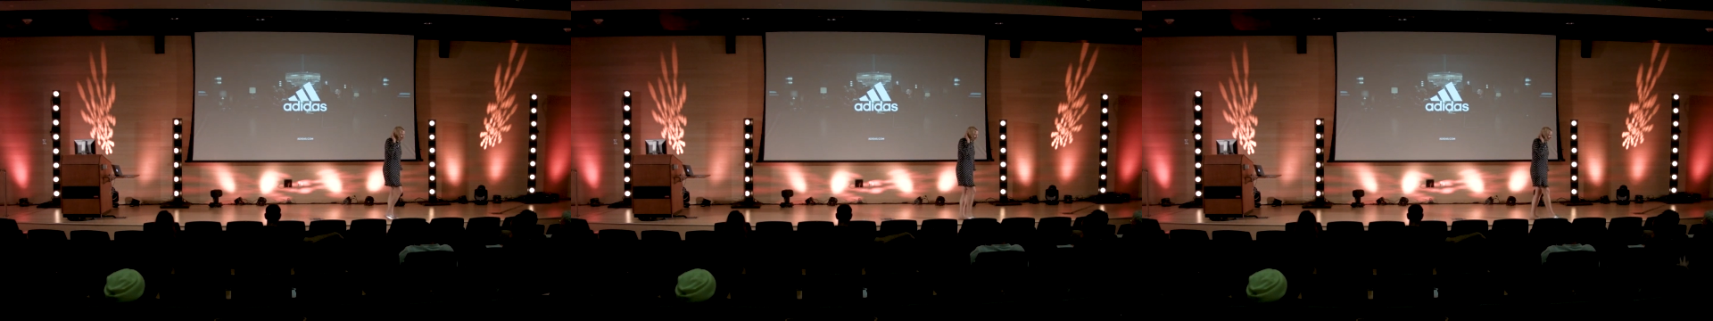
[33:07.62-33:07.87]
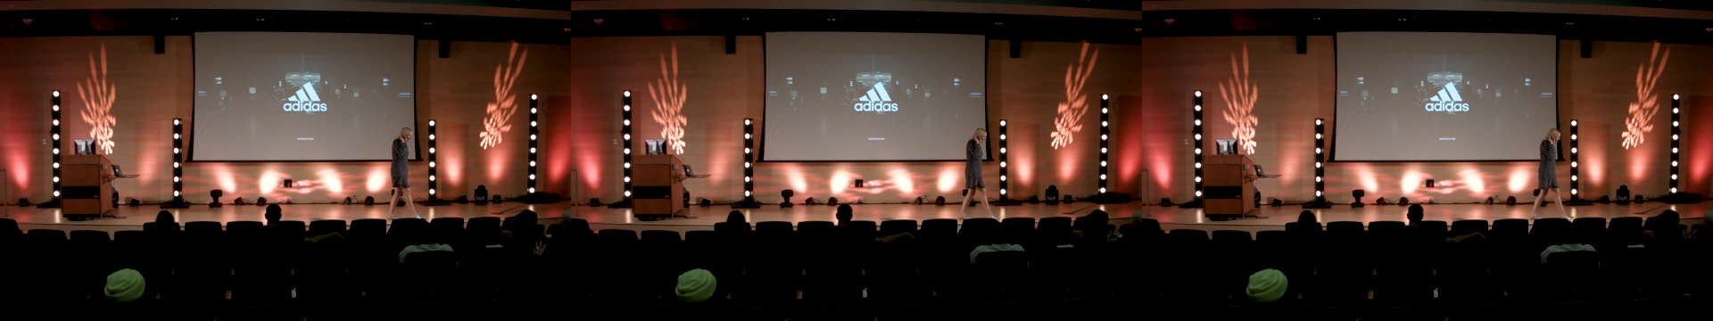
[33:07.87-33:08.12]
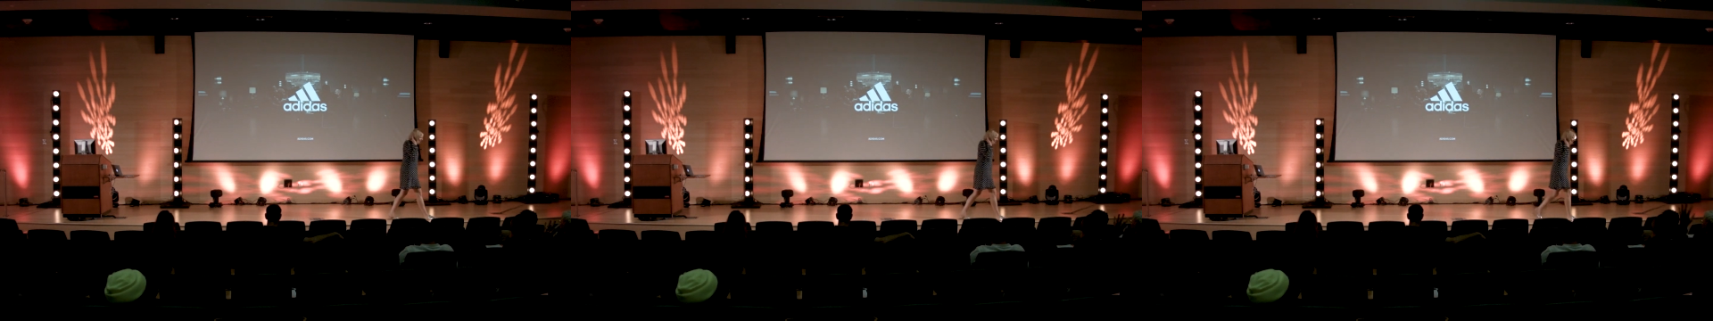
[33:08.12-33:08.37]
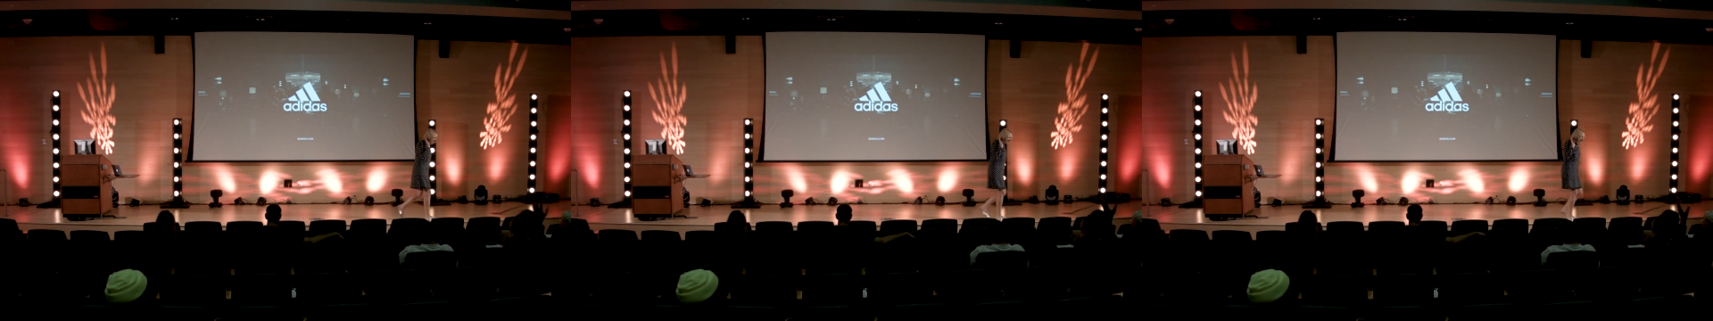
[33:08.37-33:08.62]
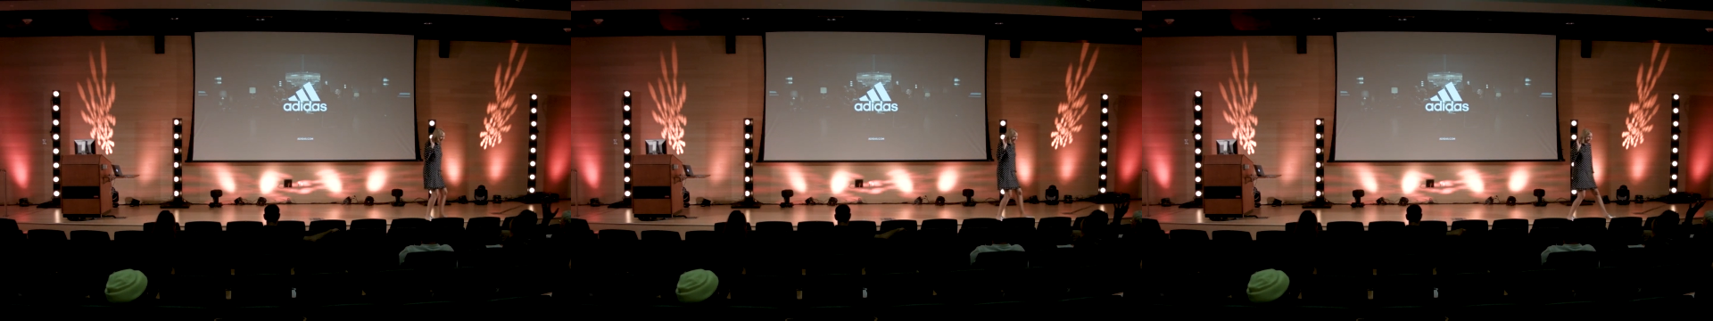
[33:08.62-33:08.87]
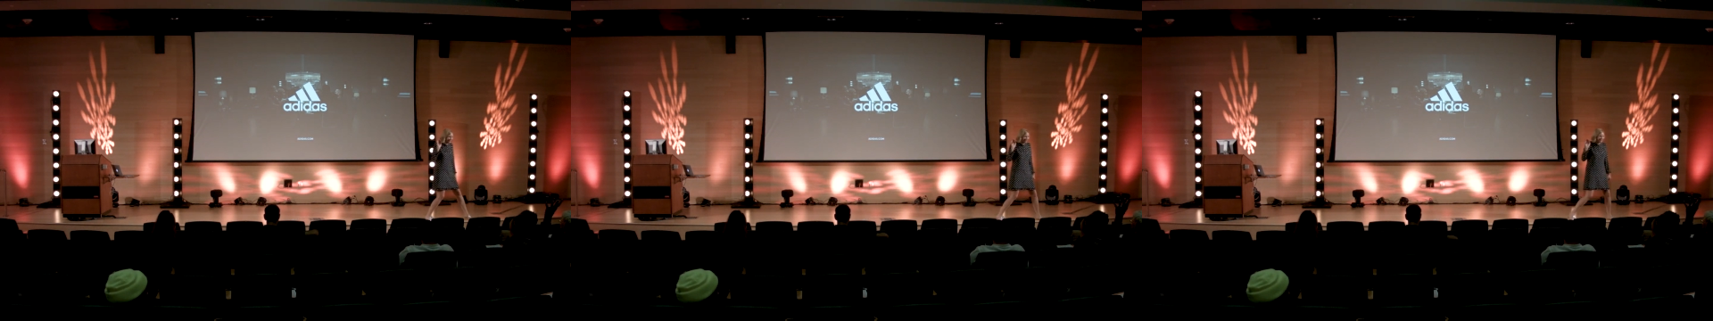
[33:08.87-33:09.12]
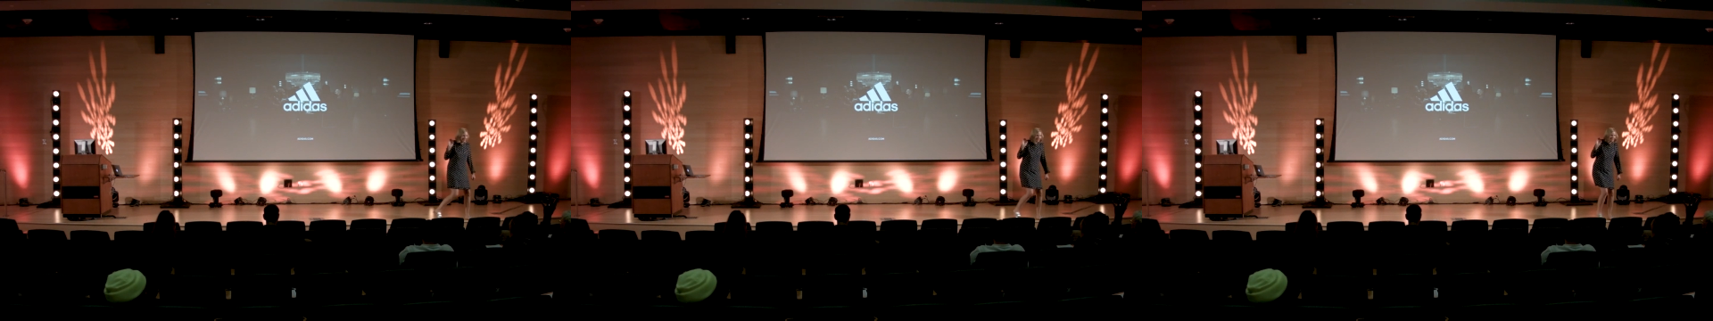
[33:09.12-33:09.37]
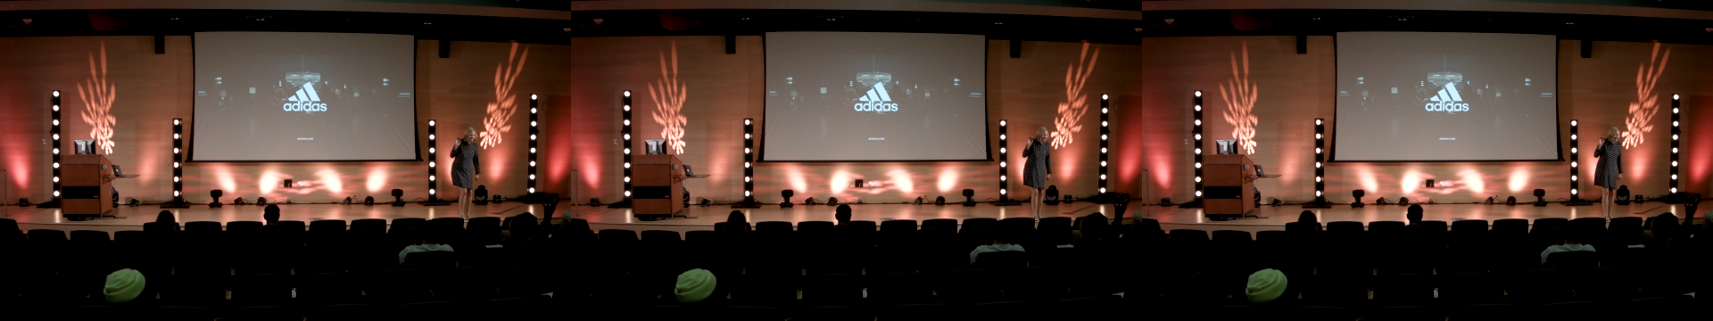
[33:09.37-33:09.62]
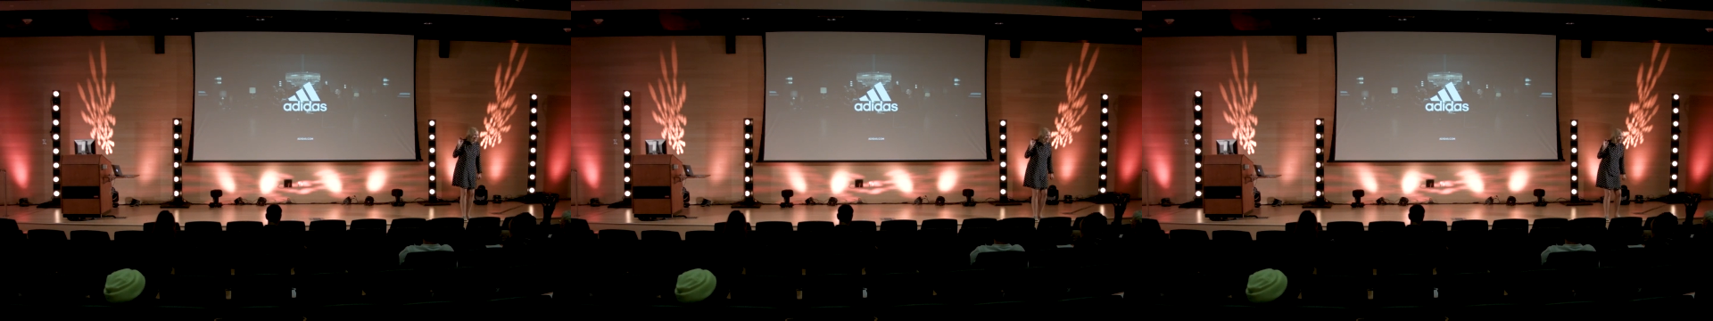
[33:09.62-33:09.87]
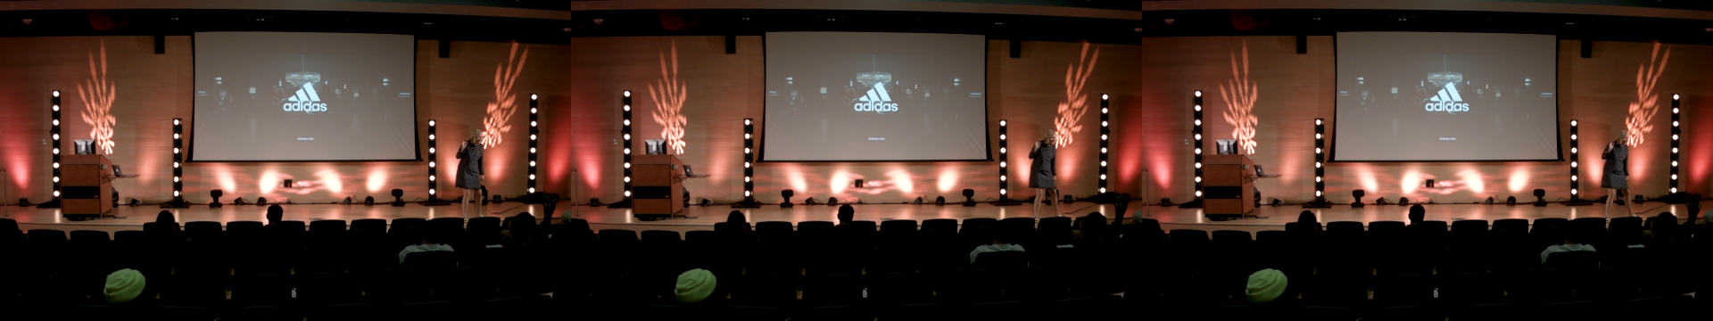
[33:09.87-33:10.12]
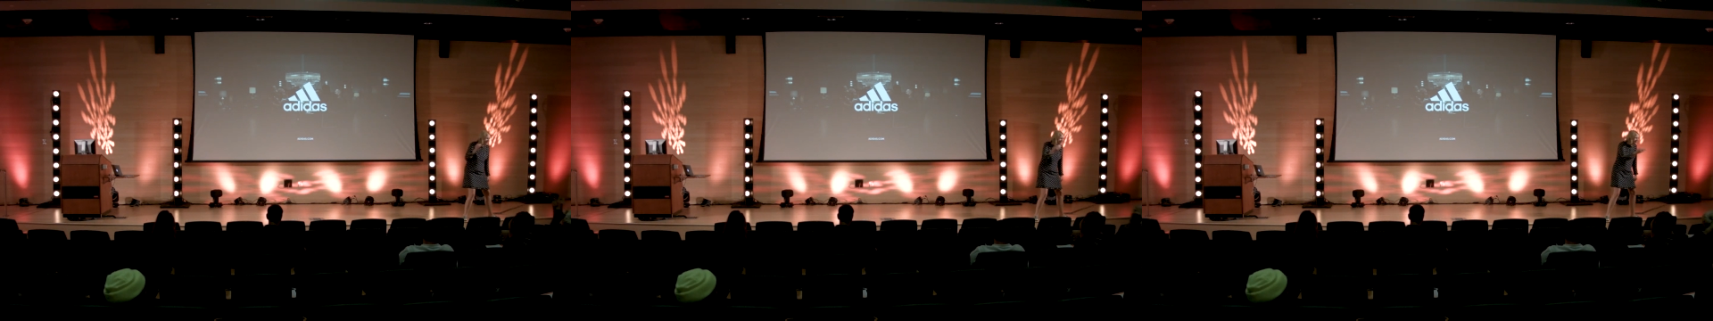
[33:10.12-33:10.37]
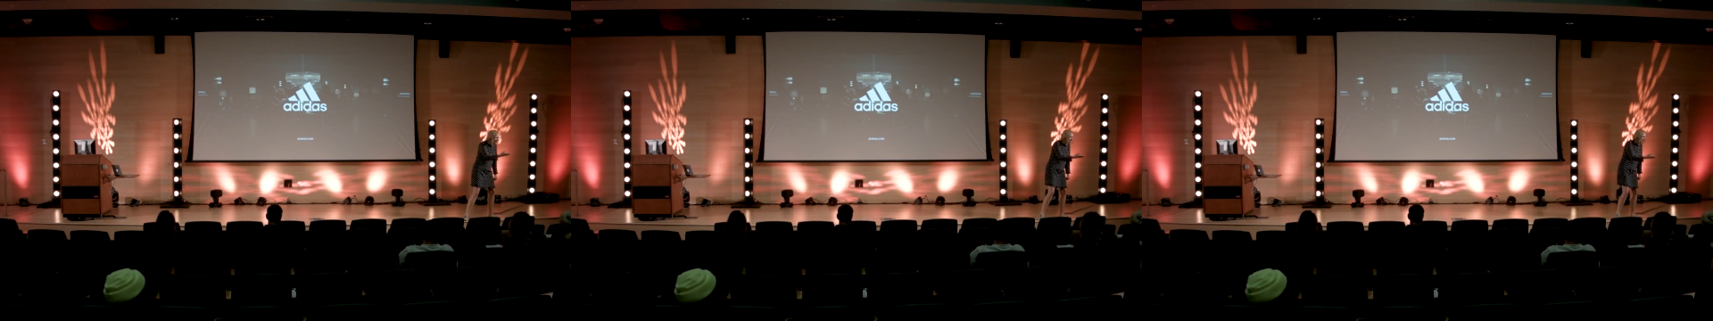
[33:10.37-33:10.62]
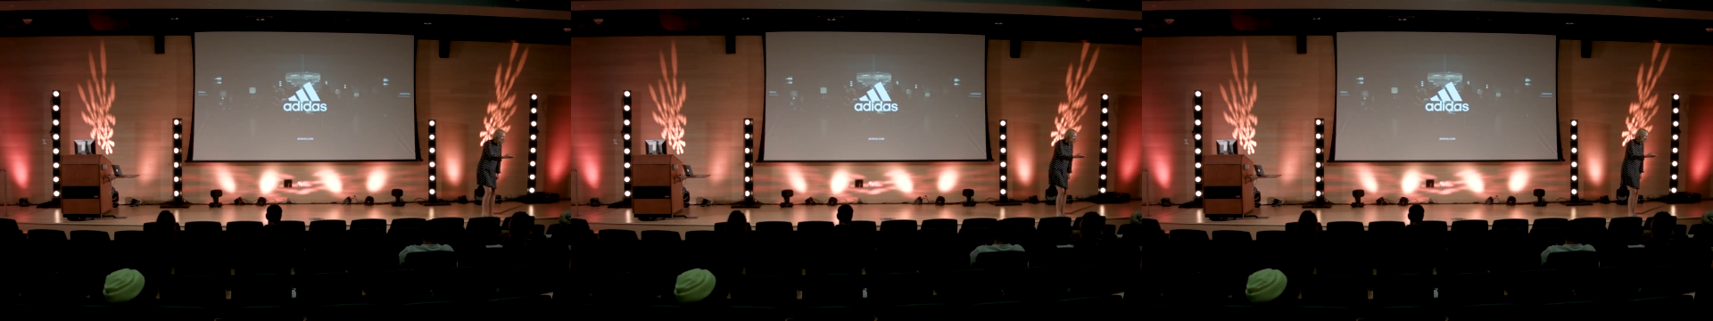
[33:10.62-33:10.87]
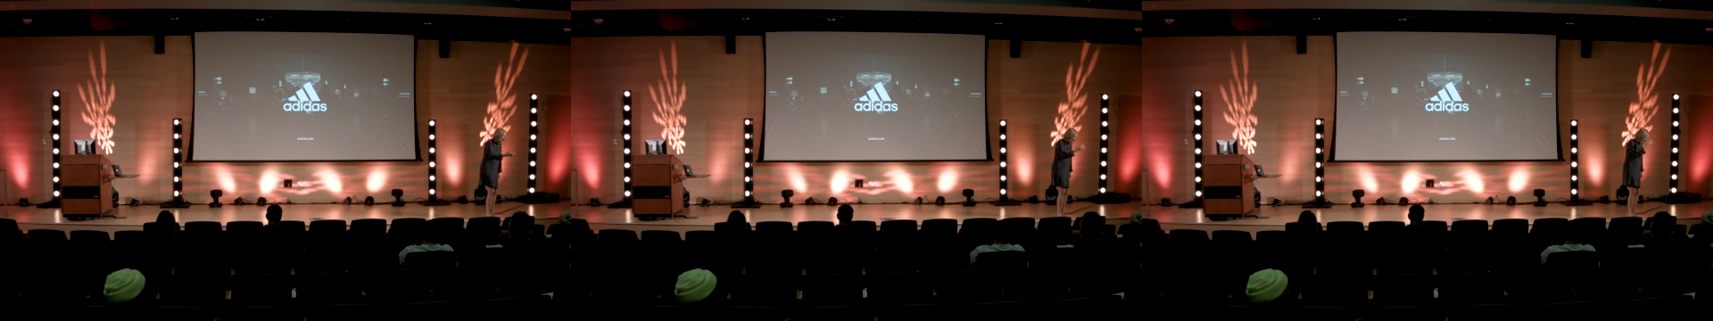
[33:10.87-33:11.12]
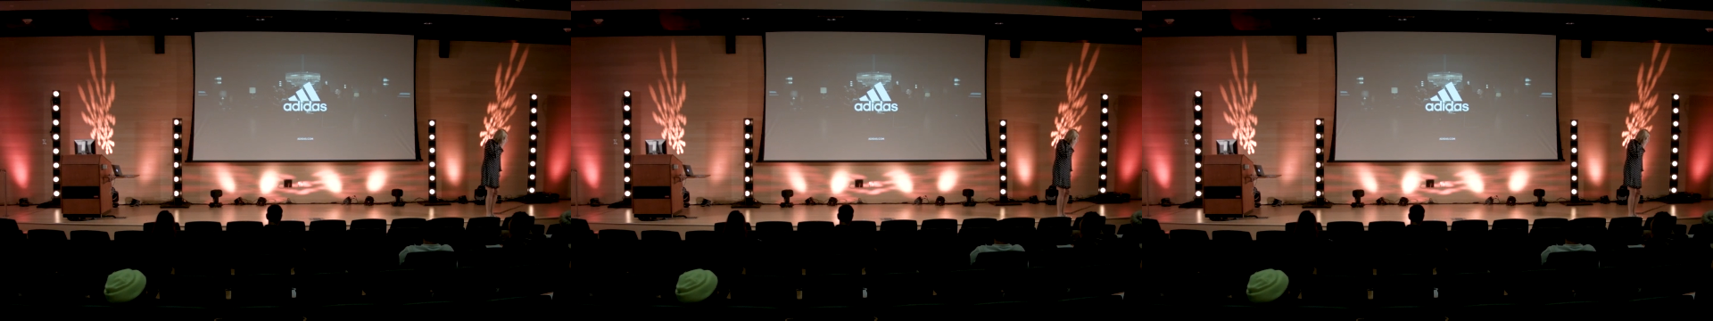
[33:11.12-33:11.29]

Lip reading: (no speaker visible)